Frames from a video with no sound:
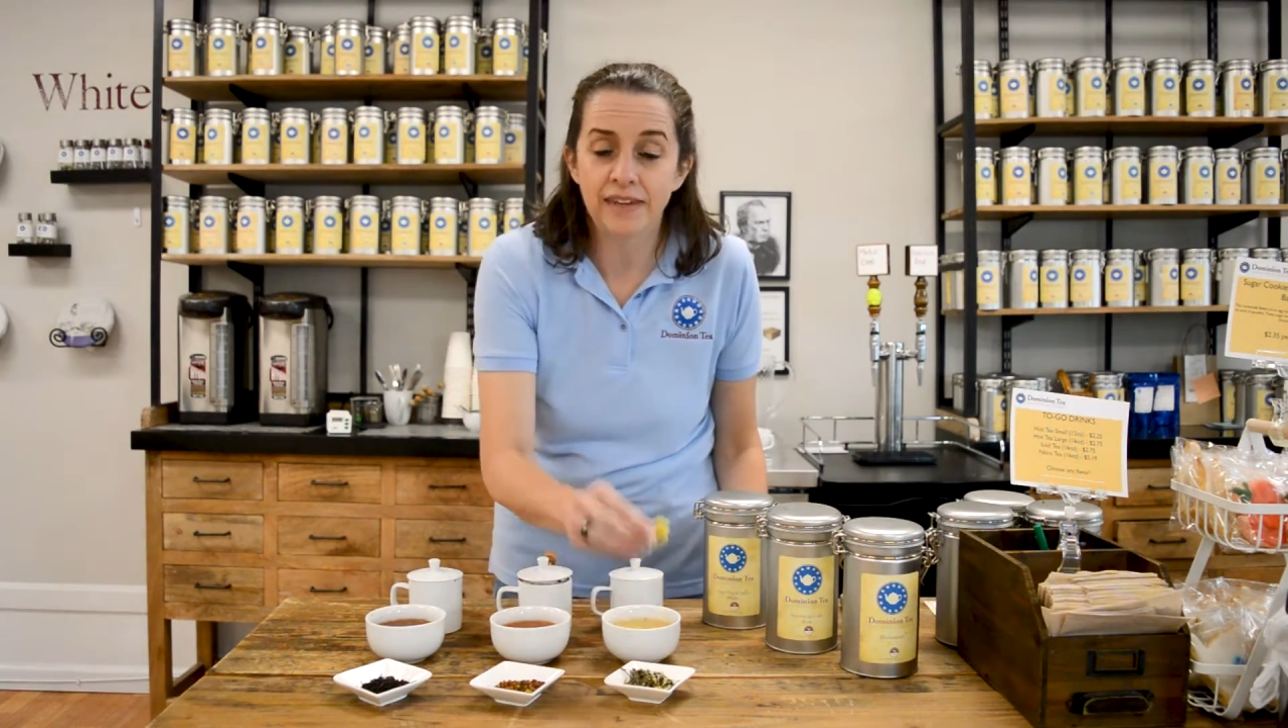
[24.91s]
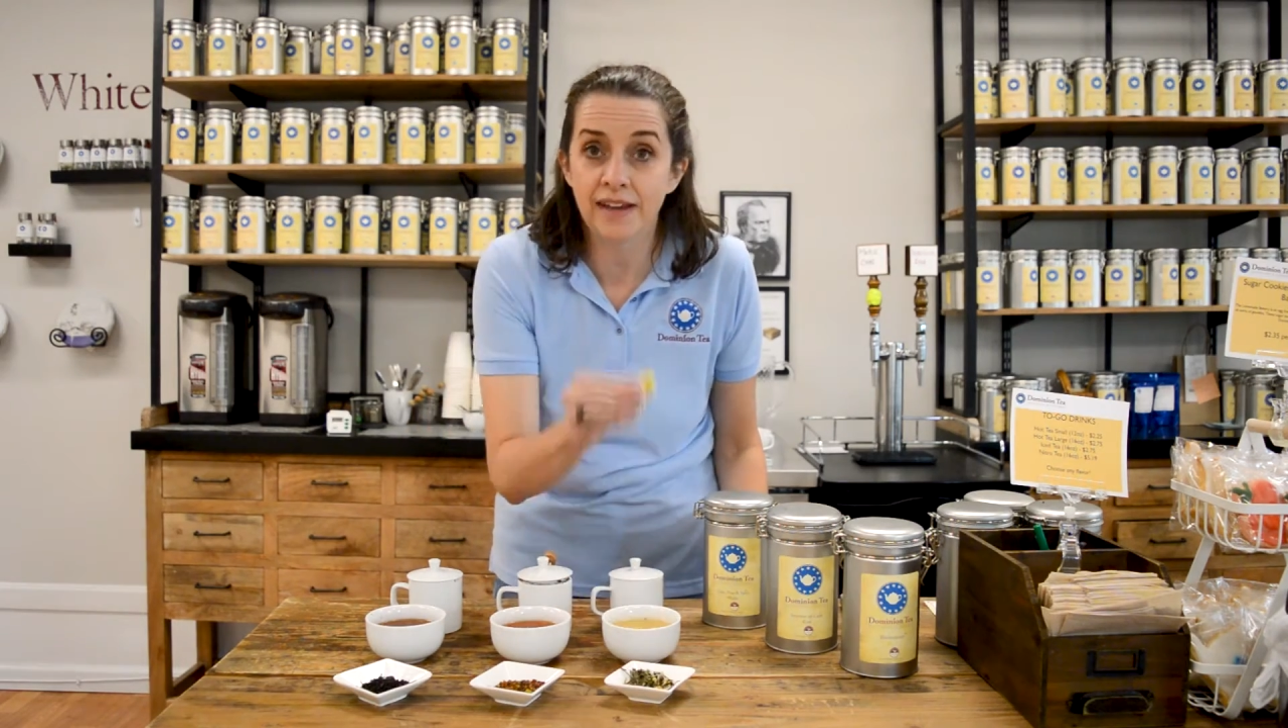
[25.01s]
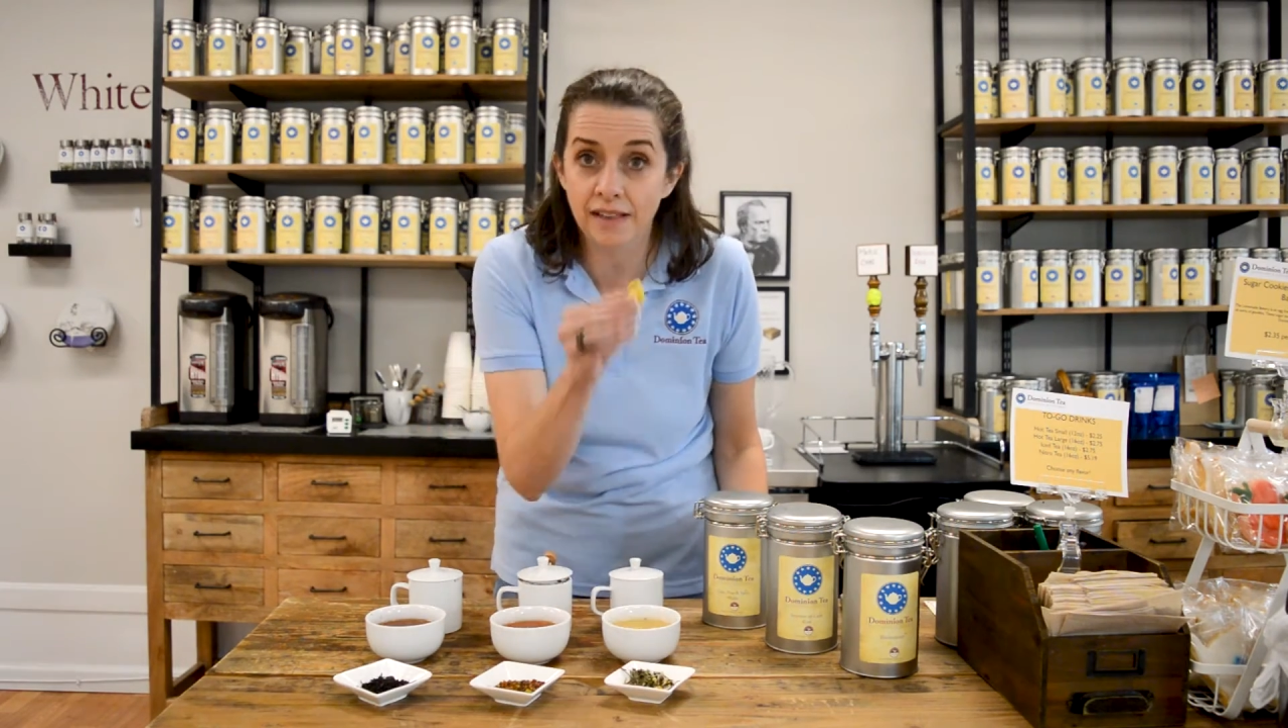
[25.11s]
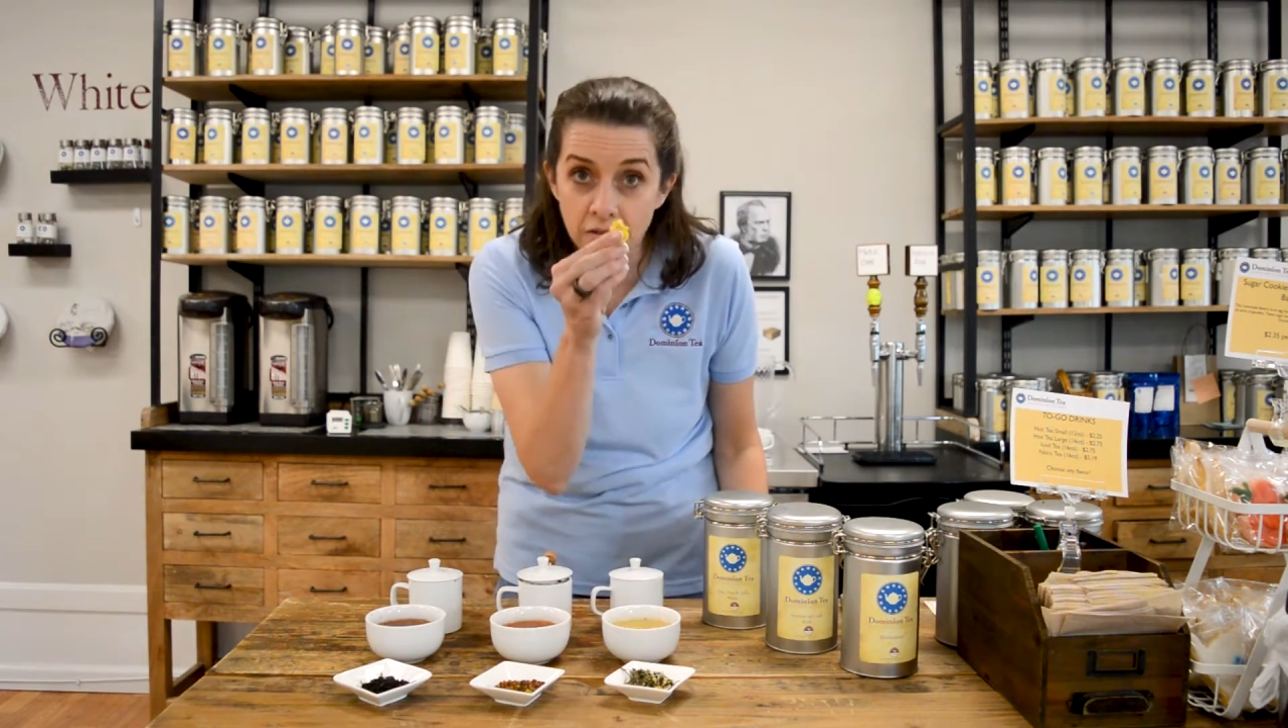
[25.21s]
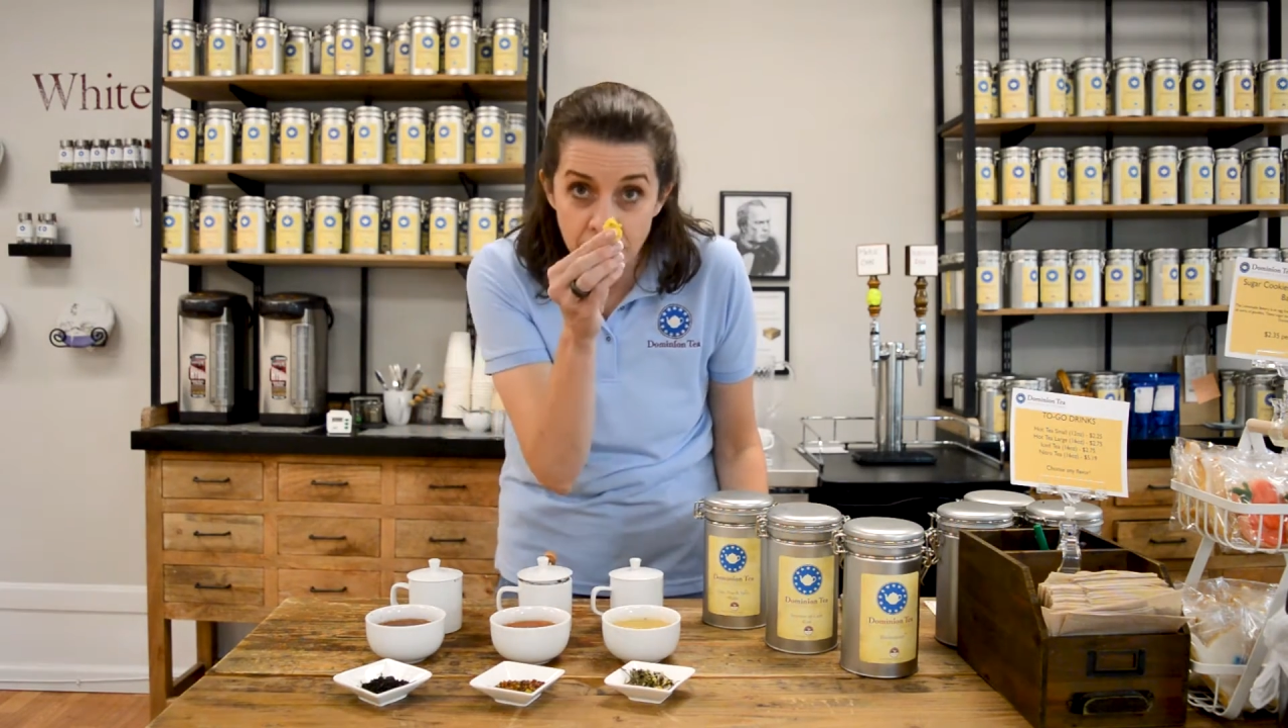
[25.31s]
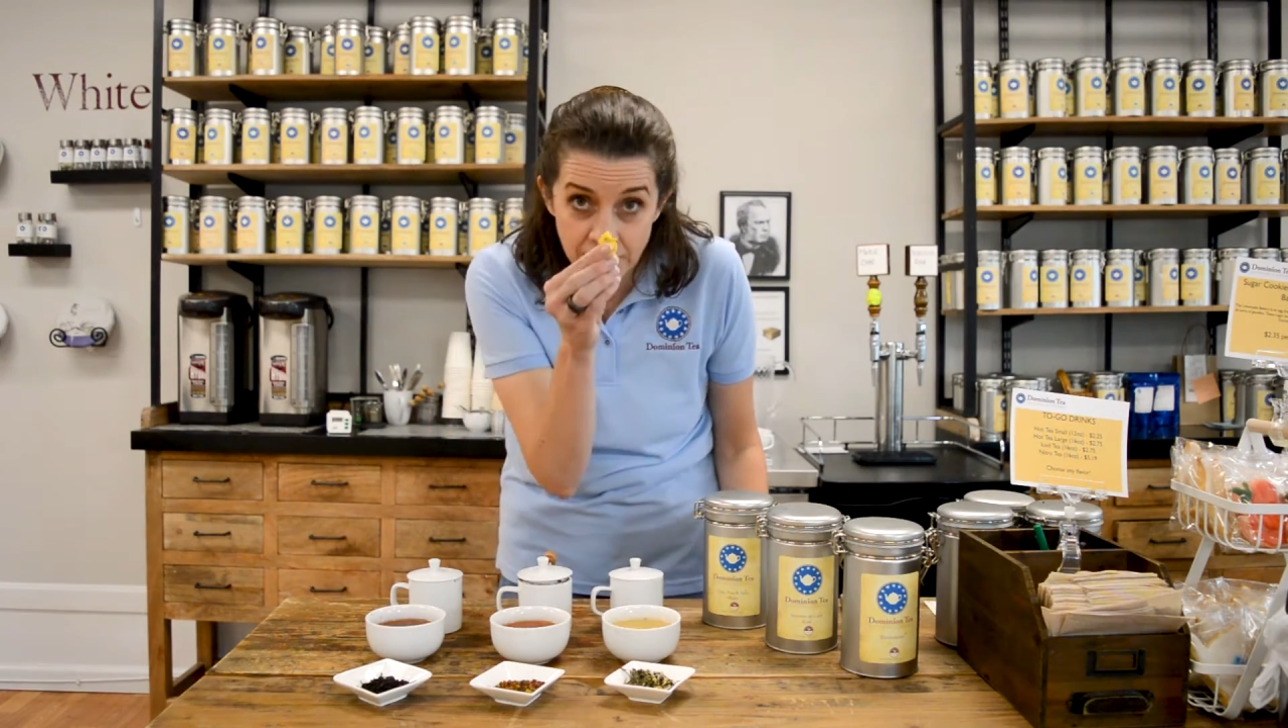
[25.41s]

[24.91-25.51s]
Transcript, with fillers: yellow